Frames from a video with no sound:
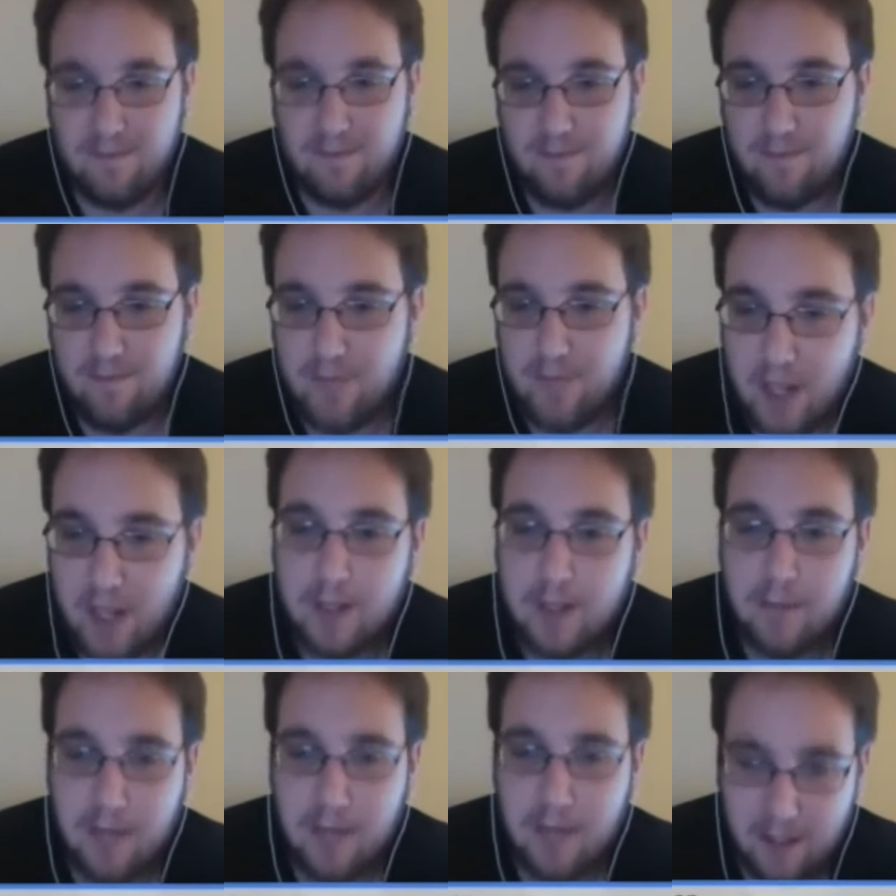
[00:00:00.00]
talk
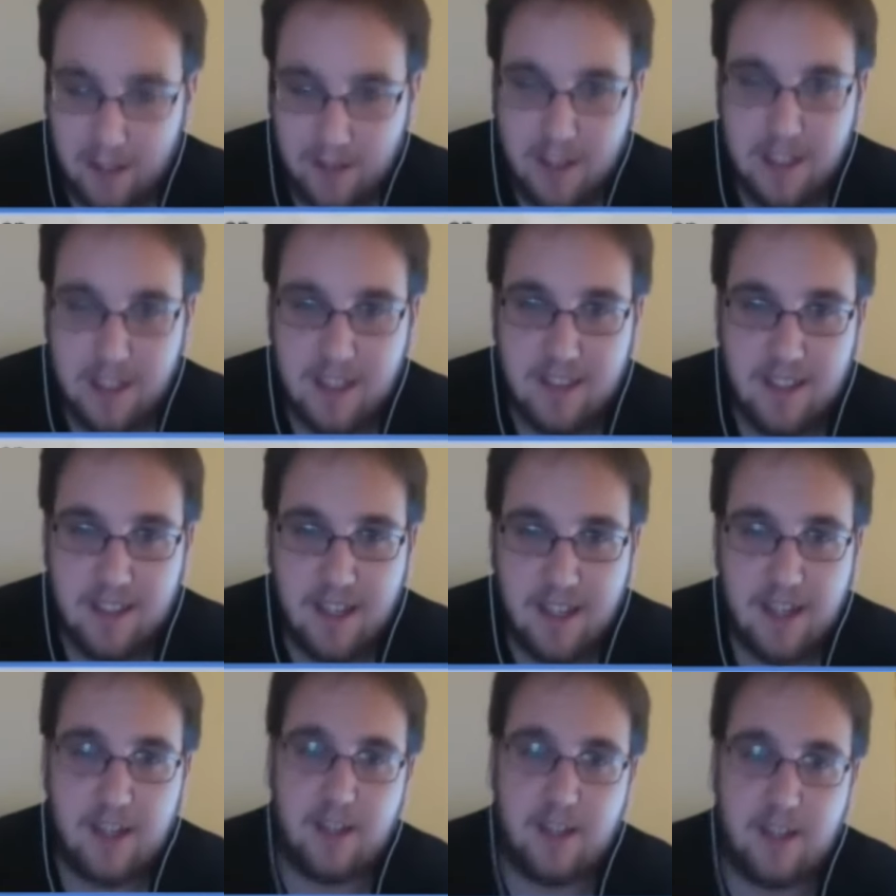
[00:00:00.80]
about is
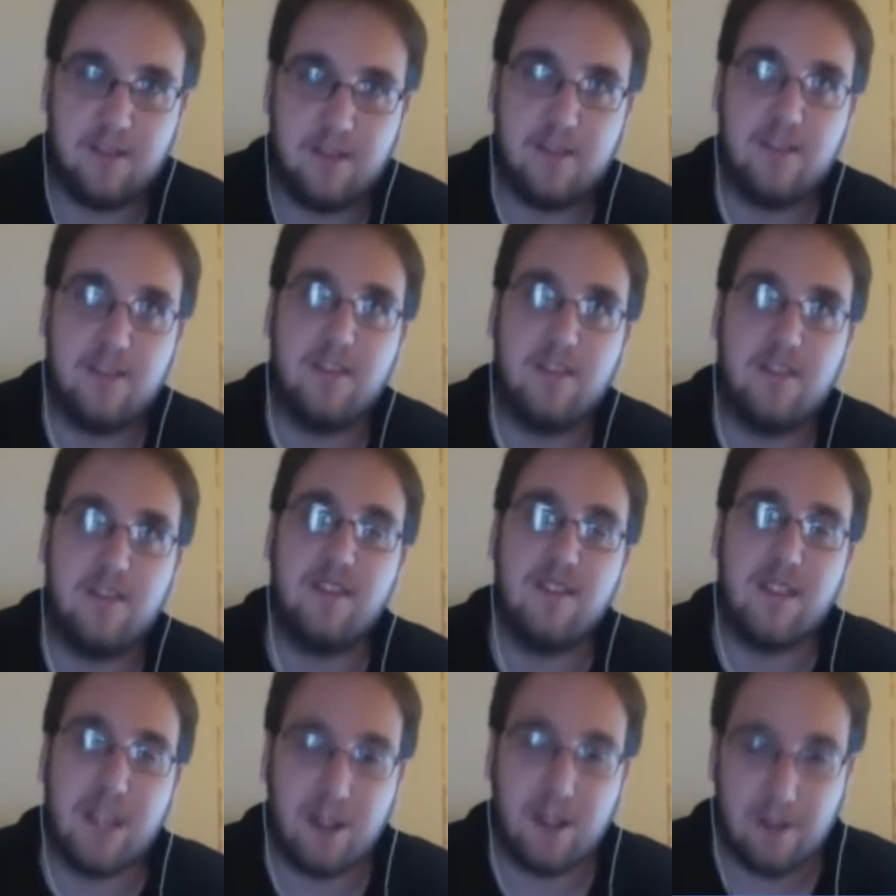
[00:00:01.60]
how
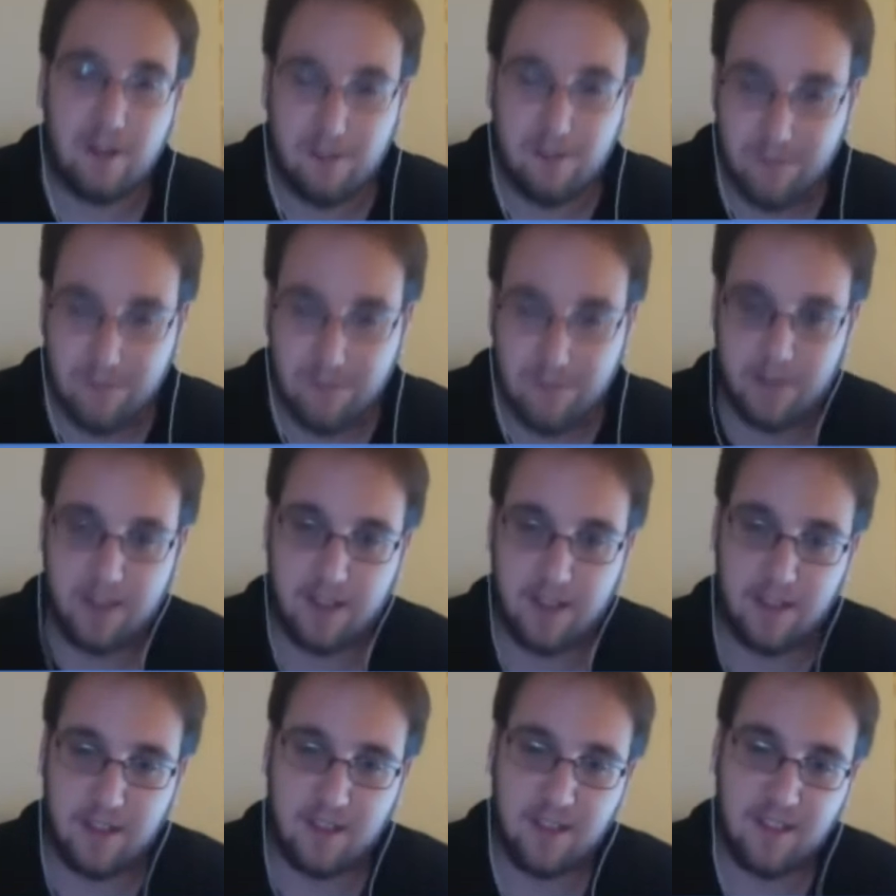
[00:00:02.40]
they're a family.